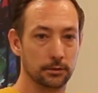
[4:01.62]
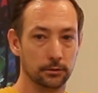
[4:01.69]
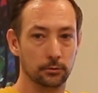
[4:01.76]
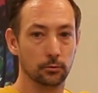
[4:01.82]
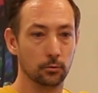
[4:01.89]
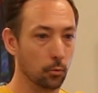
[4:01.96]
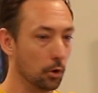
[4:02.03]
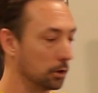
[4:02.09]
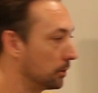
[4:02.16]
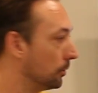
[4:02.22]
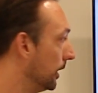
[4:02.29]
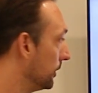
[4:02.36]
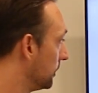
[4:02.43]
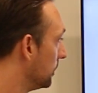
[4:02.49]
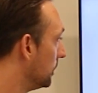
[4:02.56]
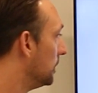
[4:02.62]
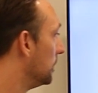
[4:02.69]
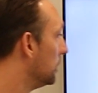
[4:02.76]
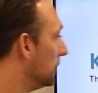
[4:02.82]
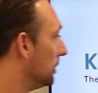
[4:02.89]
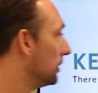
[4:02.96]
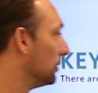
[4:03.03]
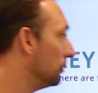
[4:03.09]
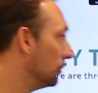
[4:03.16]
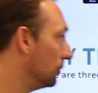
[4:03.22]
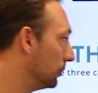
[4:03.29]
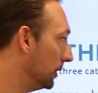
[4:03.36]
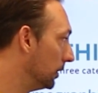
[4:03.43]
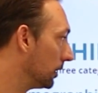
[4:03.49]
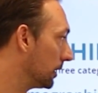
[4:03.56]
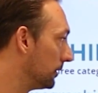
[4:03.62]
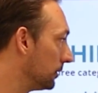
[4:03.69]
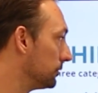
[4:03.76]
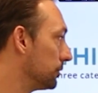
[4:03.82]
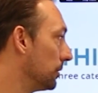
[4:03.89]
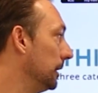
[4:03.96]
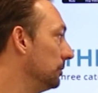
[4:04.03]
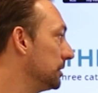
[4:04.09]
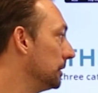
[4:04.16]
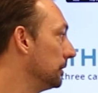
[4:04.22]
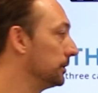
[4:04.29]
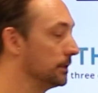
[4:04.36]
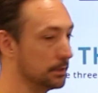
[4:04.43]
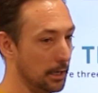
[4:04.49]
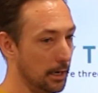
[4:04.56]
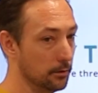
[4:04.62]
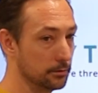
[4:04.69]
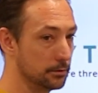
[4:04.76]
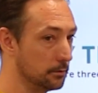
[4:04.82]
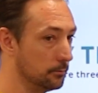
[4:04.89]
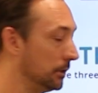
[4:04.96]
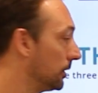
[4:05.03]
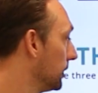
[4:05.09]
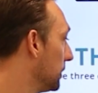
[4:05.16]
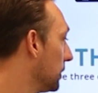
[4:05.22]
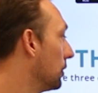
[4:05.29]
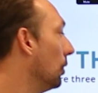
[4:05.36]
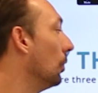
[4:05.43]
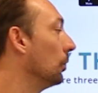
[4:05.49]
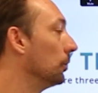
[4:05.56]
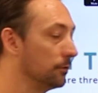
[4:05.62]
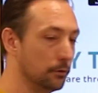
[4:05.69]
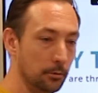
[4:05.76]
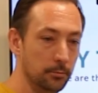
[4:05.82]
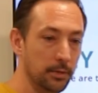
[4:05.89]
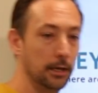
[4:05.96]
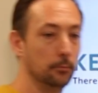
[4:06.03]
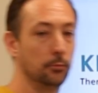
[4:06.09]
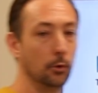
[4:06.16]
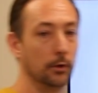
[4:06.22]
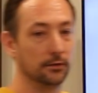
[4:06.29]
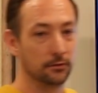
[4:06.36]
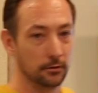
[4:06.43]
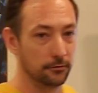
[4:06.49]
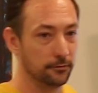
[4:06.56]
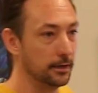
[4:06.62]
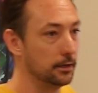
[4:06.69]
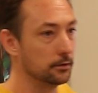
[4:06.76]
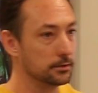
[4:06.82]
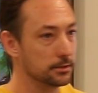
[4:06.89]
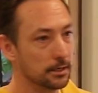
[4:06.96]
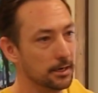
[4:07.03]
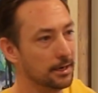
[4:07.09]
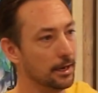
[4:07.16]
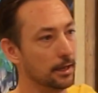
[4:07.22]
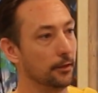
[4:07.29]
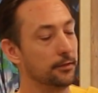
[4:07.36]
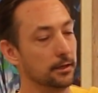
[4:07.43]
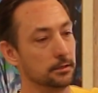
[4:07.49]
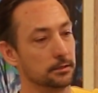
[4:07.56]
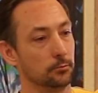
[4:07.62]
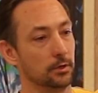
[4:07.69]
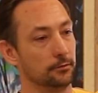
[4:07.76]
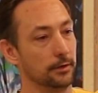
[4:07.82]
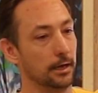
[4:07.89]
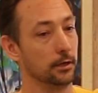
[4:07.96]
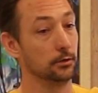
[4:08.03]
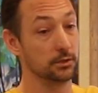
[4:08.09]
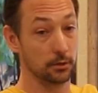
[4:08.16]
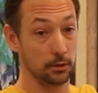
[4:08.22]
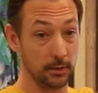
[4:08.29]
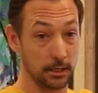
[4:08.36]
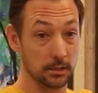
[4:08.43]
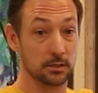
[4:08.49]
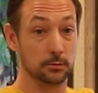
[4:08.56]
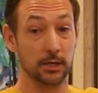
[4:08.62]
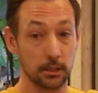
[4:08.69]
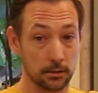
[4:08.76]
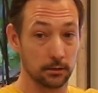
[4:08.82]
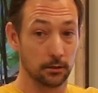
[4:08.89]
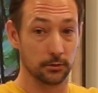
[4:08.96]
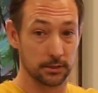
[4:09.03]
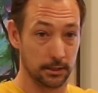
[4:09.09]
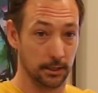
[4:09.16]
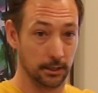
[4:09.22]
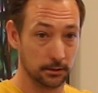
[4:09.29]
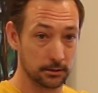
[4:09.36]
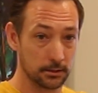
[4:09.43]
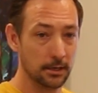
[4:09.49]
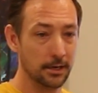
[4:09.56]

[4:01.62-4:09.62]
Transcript: to work with. We look at their dreams and their desires. We look at their goals, their pain points, their fears, and the things that we value so that we can speak to those things